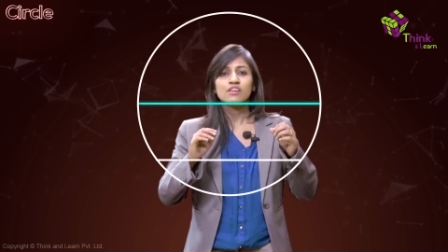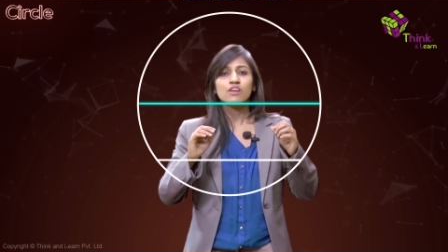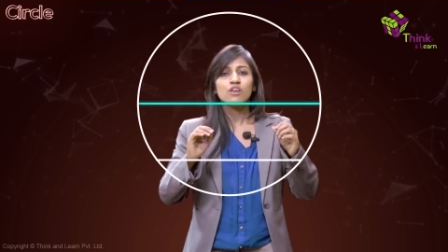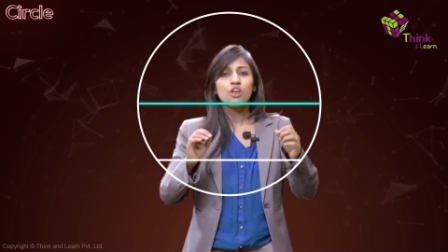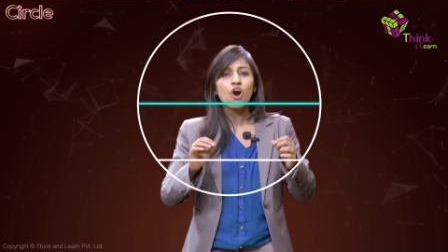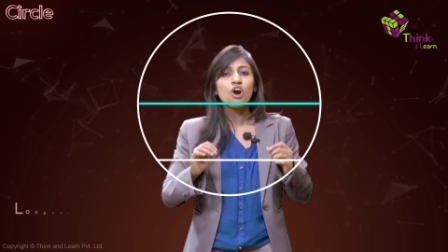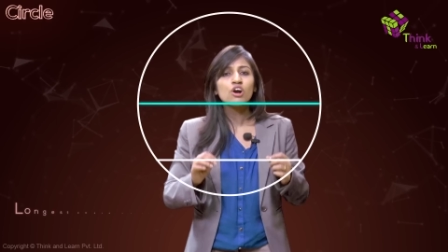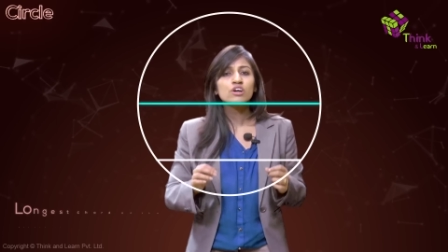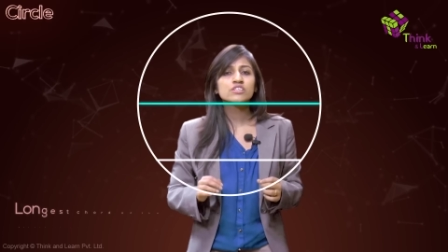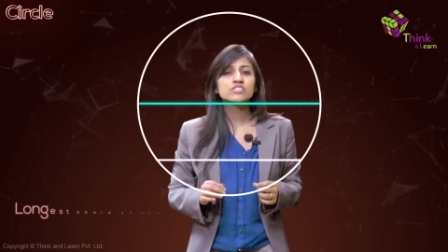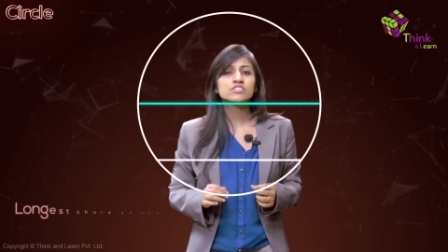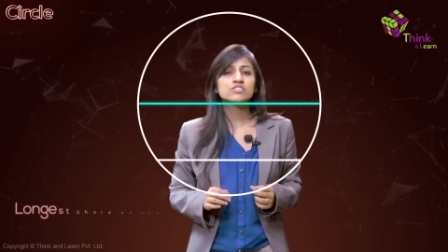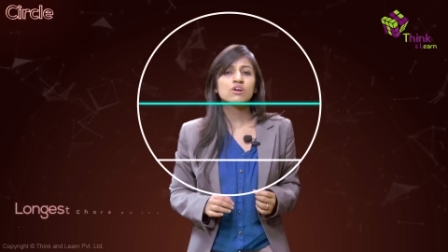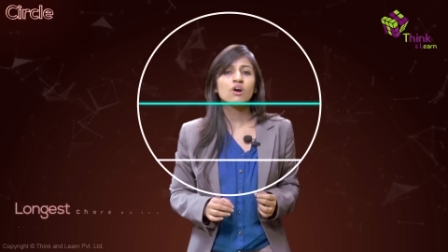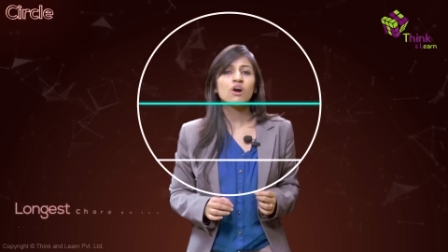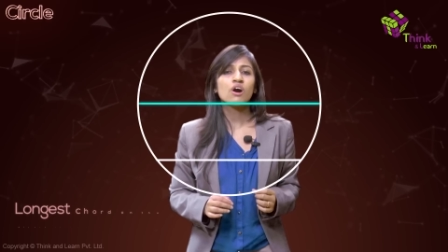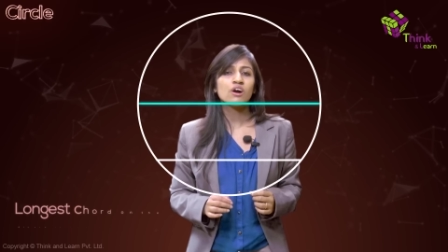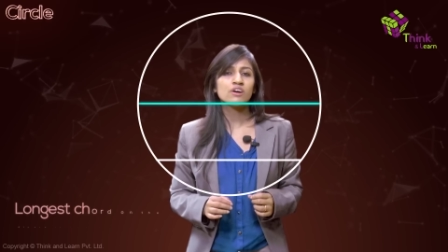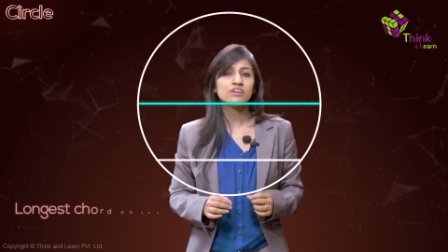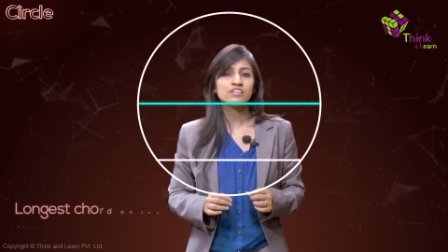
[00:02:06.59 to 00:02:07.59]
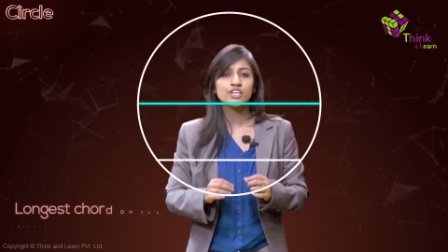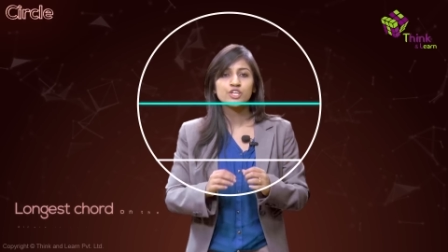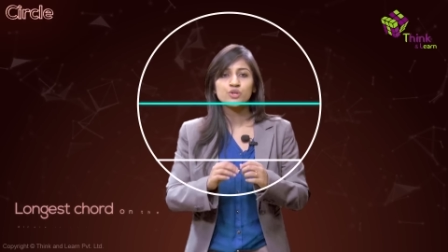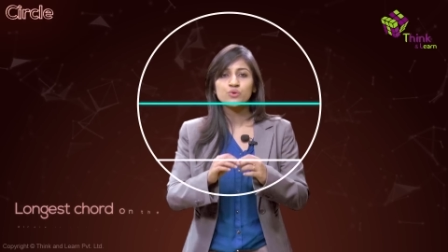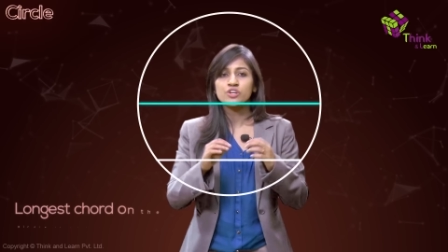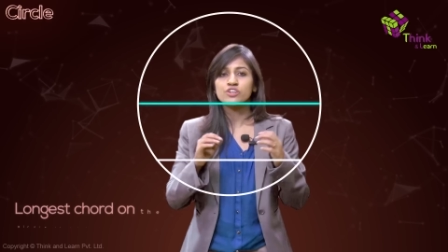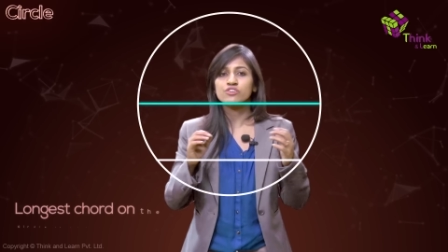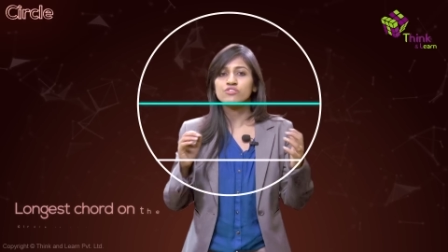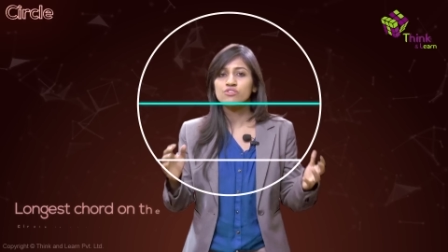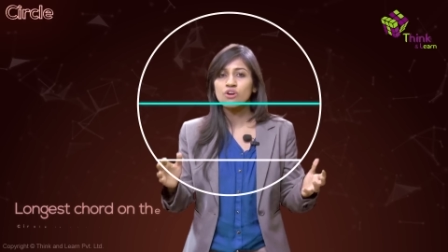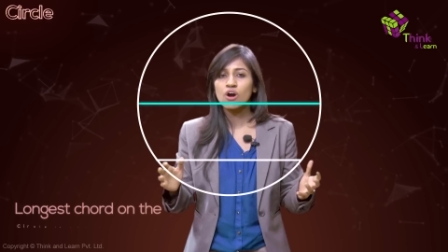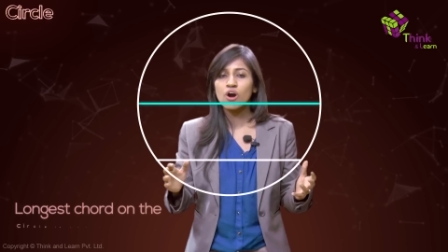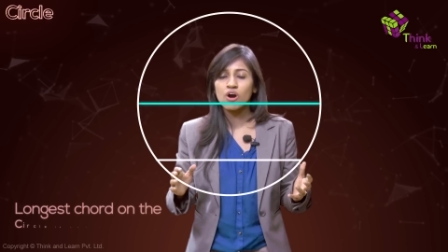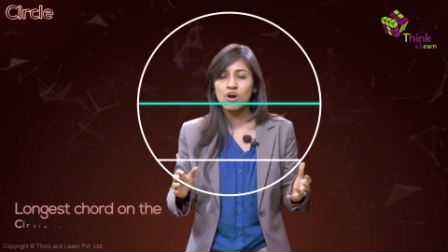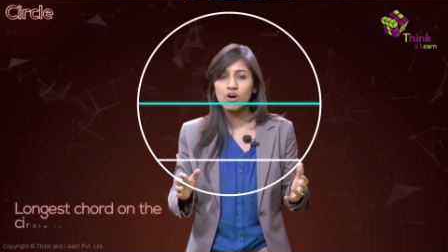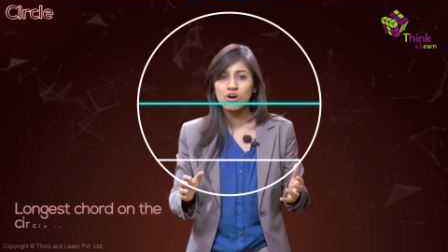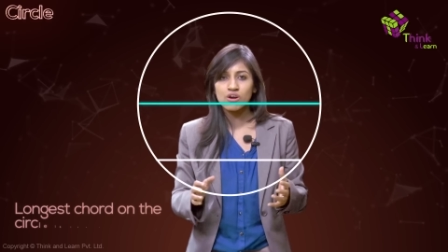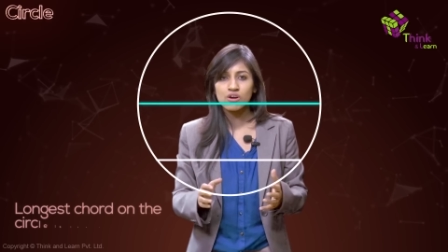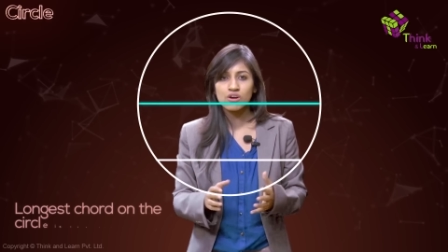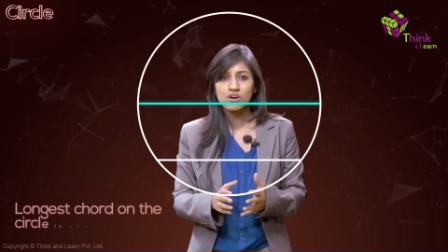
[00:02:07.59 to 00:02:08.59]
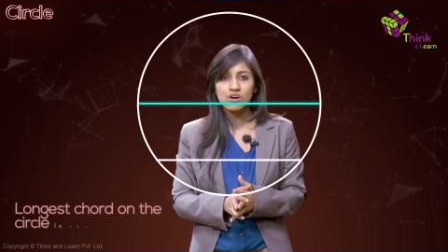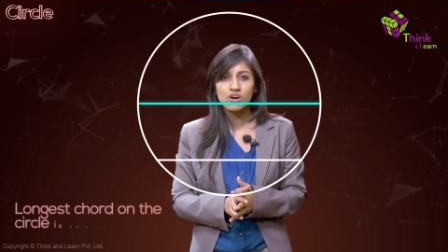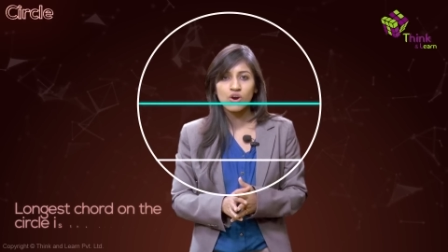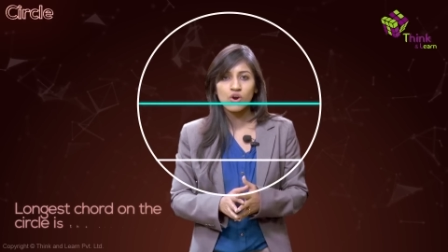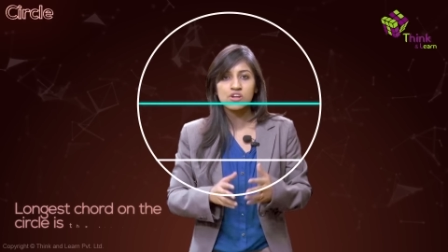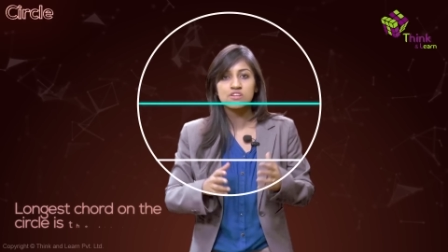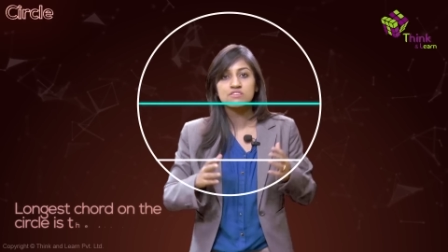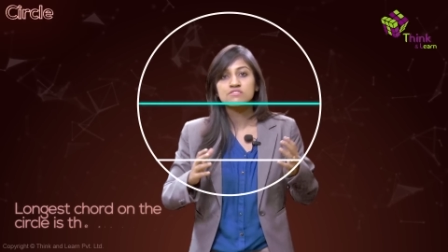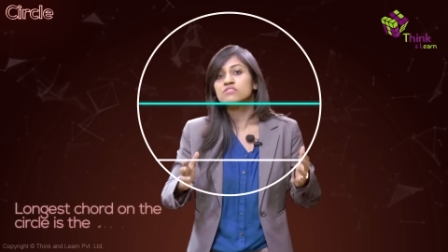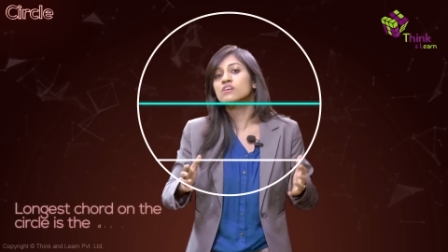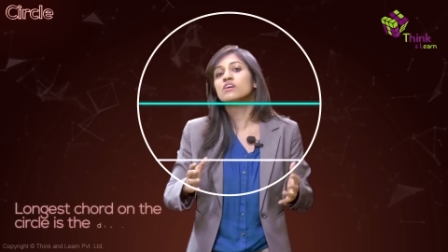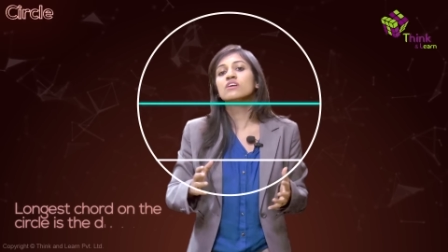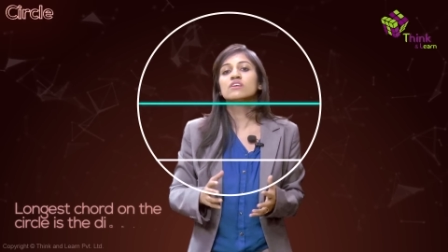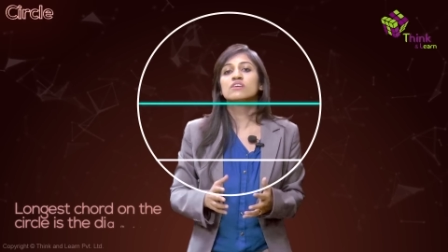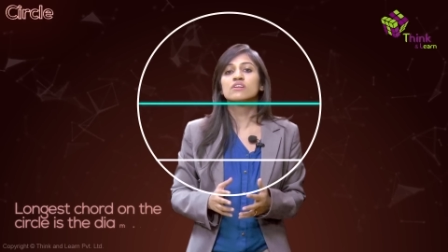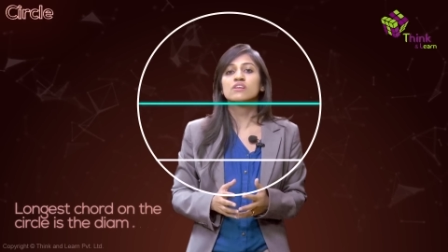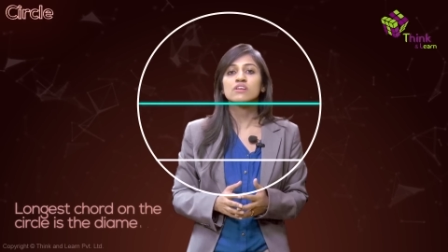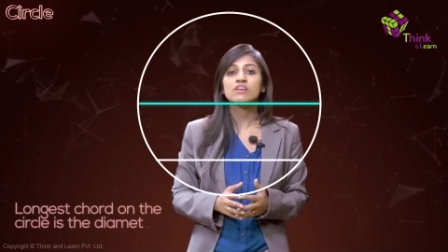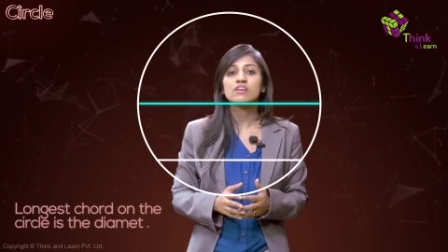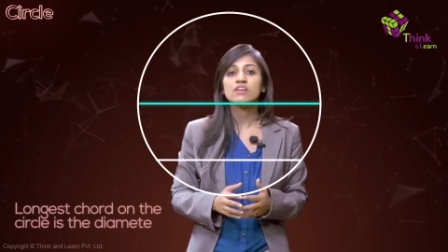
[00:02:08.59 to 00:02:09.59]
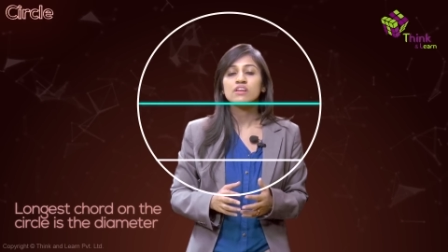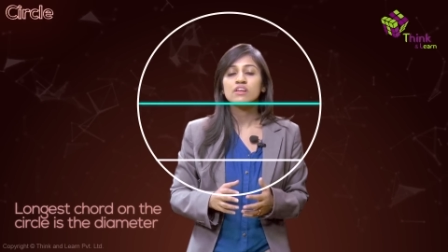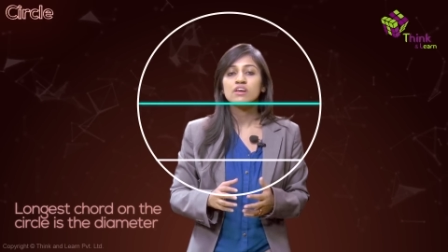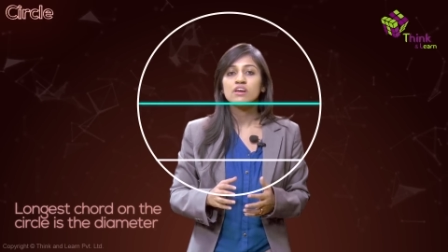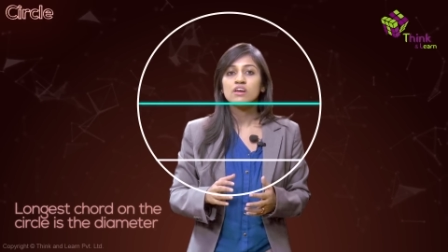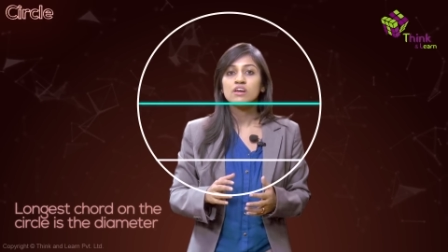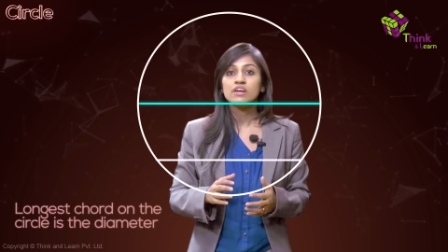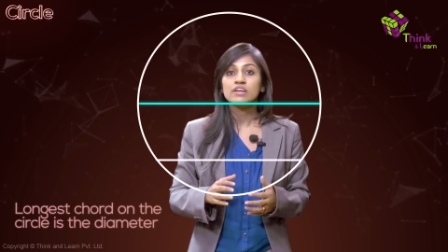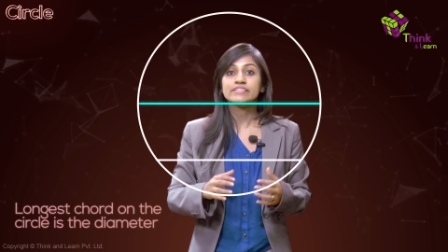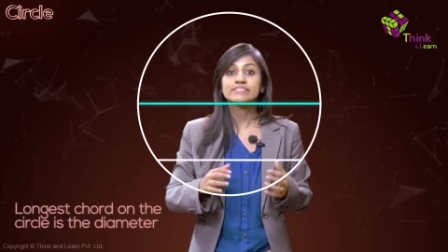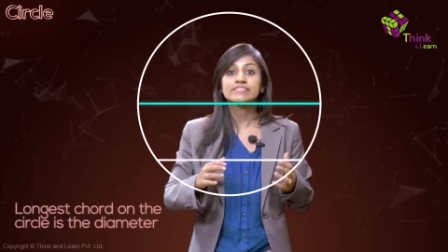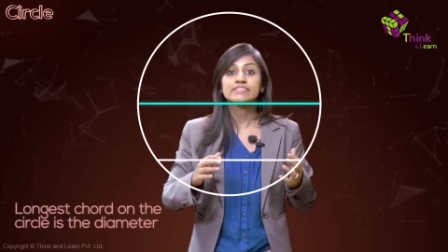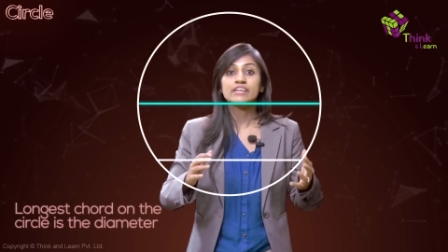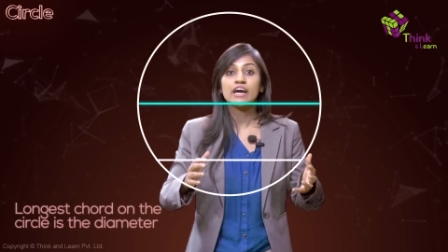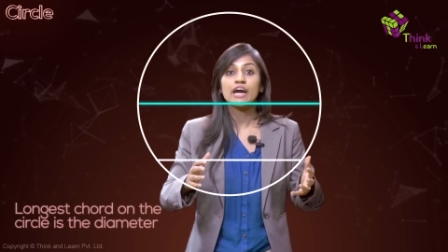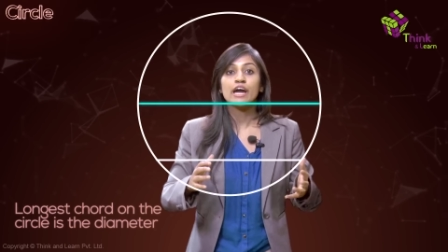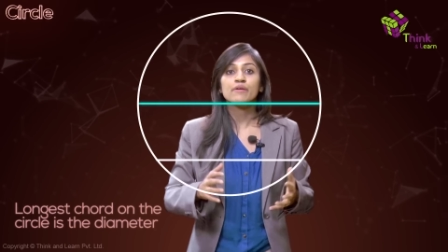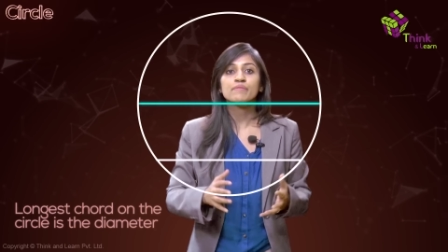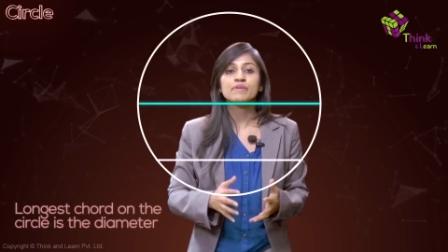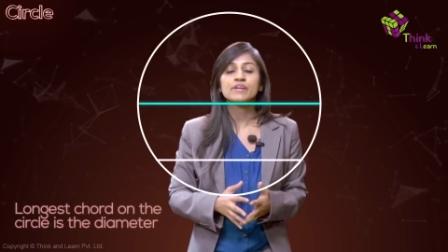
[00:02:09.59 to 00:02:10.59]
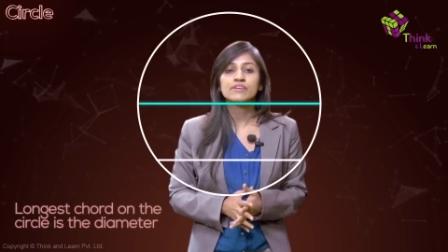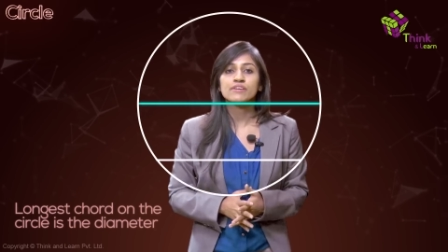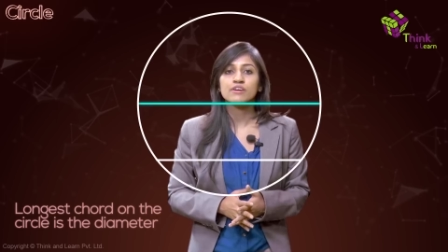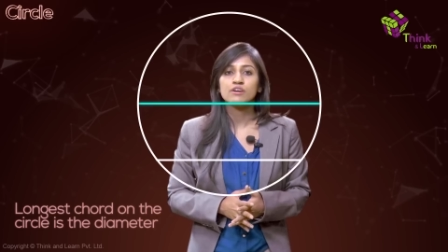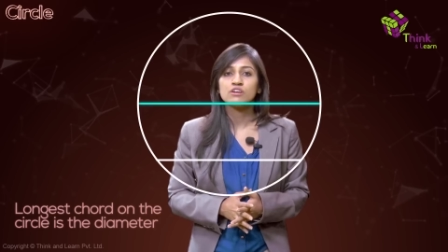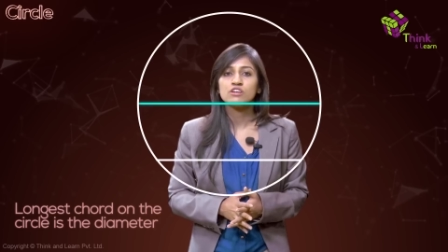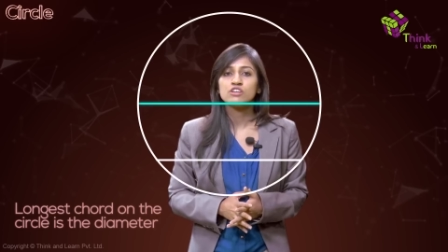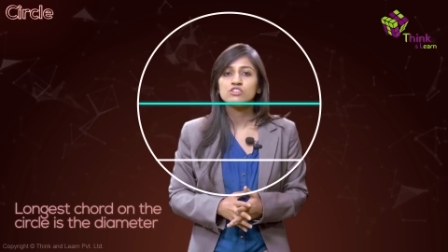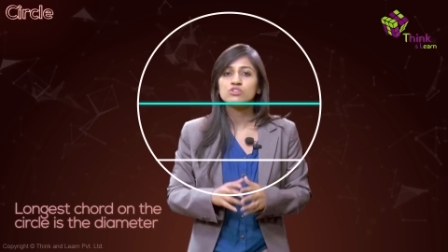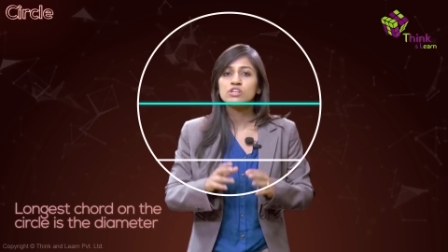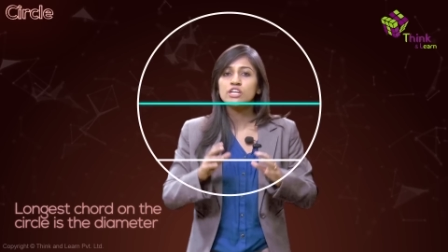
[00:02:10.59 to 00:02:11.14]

The longest chord that you can draw on a circle is the diameter.